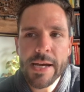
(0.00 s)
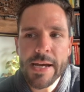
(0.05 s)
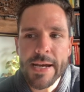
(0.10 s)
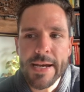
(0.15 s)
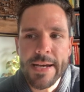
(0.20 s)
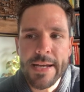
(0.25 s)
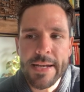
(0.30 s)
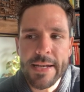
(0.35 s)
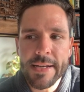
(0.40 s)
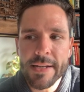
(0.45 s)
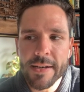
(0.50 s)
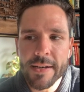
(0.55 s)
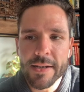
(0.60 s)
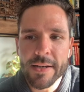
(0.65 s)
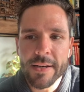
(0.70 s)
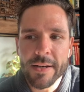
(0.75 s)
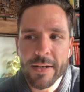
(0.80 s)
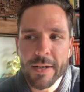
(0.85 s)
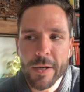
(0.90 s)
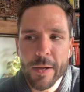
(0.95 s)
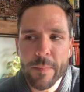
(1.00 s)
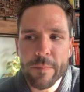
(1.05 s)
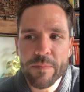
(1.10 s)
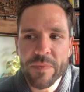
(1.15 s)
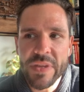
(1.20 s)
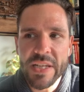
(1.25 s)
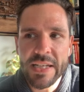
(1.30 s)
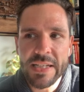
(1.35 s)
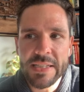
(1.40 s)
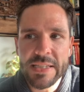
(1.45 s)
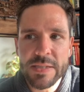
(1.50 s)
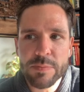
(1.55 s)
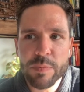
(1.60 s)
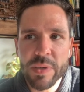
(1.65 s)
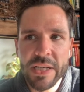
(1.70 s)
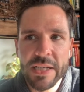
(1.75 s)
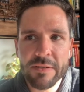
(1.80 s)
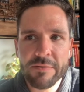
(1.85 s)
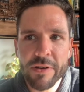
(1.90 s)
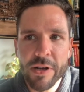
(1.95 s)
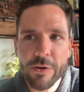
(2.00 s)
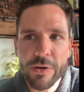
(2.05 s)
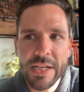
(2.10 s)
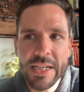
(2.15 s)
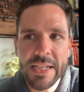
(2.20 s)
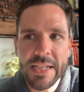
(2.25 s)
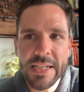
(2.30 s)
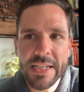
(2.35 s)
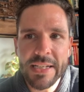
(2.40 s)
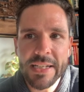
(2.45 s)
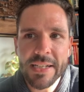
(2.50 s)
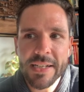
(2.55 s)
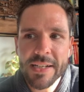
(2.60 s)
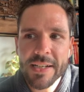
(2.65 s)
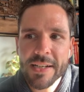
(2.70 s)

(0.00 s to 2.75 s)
And it's been very